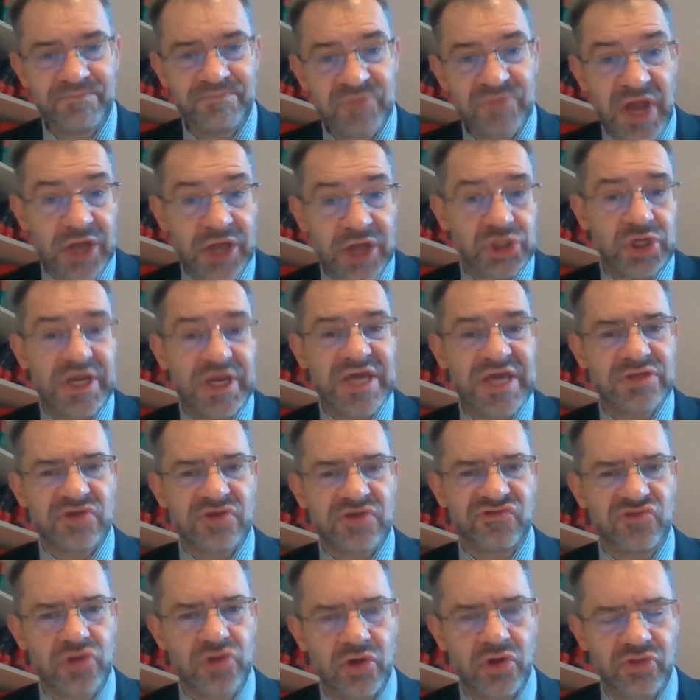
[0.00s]
Actually, he
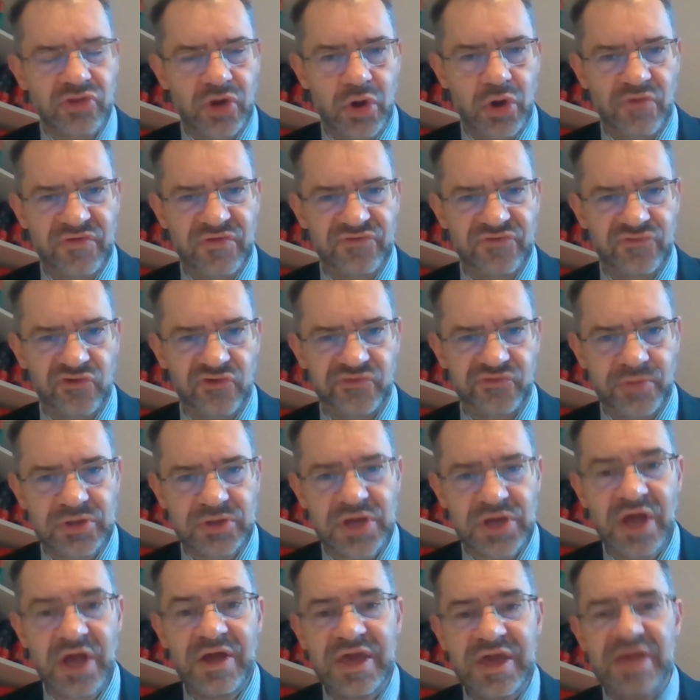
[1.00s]
doesn't know the law of
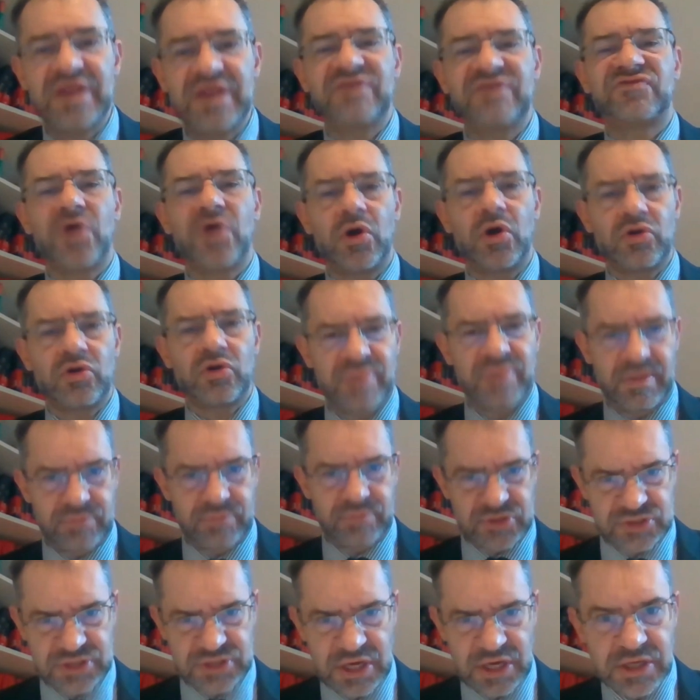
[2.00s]
enforcement in his own member
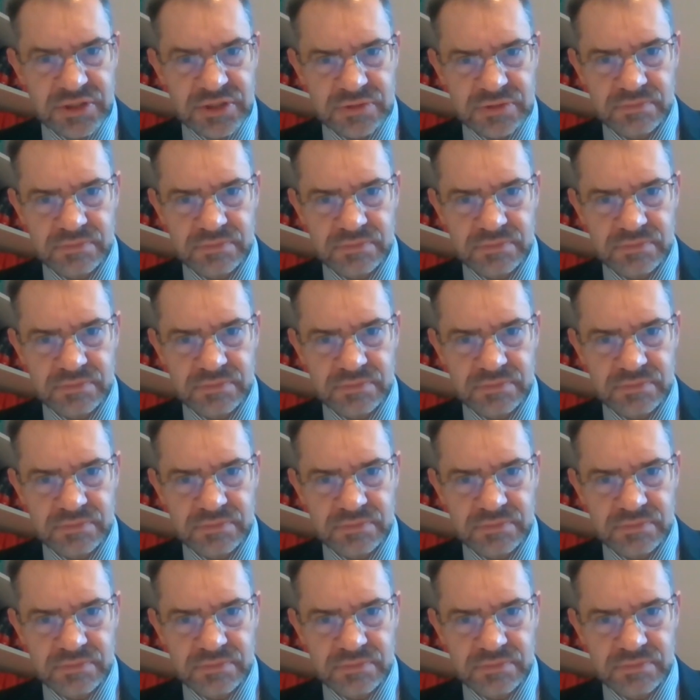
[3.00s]
state,